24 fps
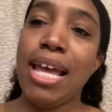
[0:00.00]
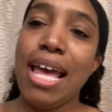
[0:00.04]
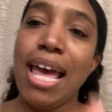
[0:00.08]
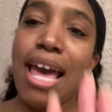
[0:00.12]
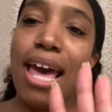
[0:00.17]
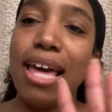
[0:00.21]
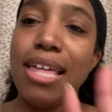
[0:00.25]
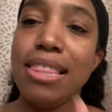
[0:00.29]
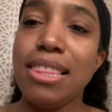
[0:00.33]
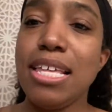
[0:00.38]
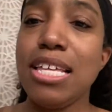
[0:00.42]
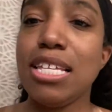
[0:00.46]

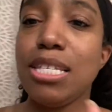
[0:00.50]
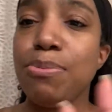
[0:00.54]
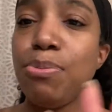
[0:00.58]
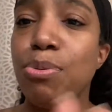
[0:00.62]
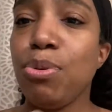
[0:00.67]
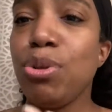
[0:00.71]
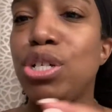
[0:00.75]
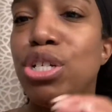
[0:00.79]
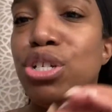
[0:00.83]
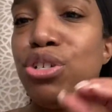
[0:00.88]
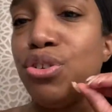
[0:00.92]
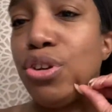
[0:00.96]
at this
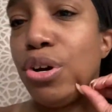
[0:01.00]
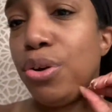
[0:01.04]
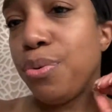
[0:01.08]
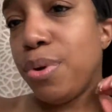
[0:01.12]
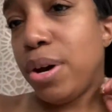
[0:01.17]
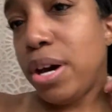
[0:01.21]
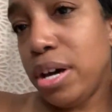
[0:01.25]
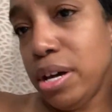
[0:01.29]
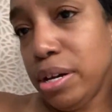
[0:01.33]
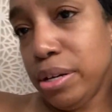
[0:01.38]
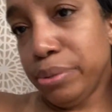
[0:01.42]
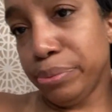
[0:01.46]
point you know
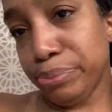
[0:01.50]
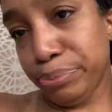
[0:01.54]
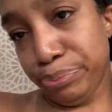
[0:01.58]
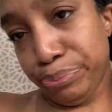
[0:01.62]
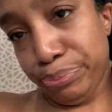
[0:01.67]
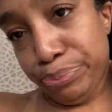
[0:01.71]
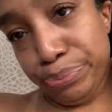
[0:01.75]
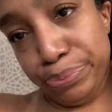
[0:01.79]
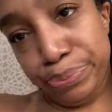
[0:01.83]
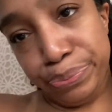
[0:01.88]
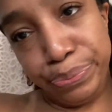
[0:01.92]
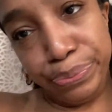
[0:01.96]
what
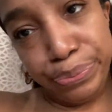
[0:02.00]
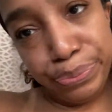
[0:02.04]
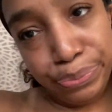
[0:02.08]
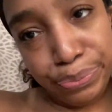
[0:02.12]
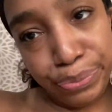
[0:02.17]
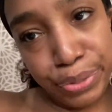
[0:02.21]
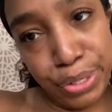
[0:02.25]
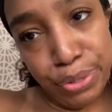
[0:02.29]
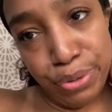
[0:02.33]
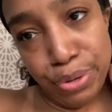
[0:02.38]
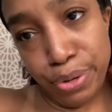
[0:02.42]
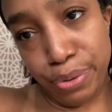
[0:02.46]

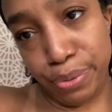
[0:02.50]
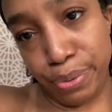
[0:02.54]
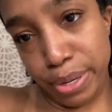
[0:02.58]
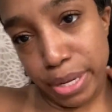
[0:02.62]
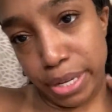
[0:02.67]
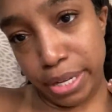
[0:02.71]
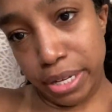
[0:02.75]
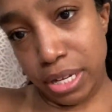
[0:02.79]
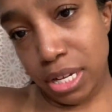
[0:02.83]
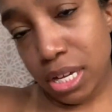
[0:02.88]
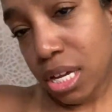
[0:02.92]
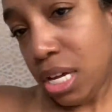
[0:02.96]
you know
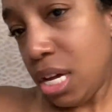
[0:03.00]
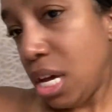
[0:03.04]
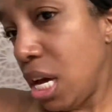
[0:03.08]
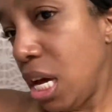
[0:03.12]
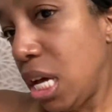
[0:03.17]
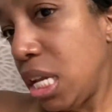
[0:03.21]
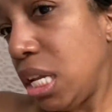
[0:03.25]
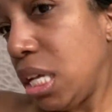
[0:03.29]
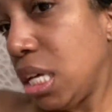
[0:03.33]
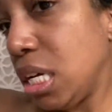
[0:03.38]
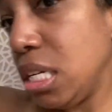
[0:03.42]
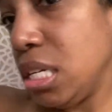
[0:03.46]
what
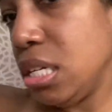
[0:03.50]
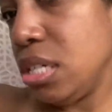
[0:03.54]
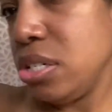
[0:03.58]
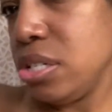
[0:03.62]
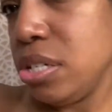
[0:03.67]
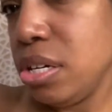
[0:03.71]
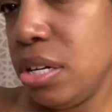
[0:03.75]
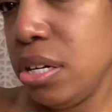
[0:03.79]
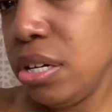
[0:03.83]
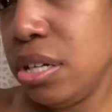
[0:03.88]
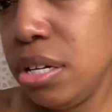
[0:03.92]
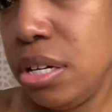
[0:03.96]
look at this
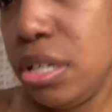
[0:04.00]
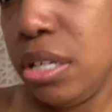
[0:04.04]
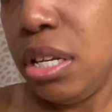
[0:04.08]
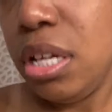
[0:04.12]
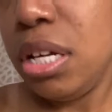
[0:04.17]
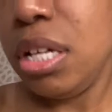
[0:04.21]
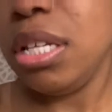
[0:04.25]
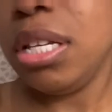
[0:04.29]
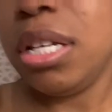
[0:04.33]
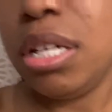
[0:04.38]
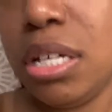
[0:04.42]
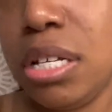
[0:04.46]
shit
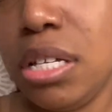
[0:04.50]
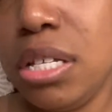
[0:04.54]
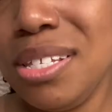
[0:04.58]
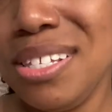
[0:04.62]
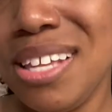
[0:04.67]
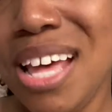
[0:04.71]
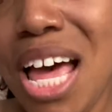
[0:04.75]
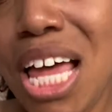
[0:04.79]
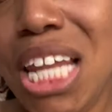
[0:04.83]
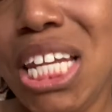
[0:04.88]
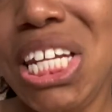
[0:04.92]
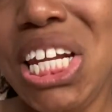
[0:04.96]
look at this
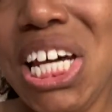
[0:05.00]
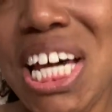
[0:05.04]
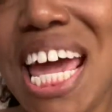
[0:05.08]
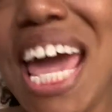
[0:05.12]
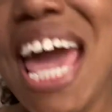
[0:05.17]
look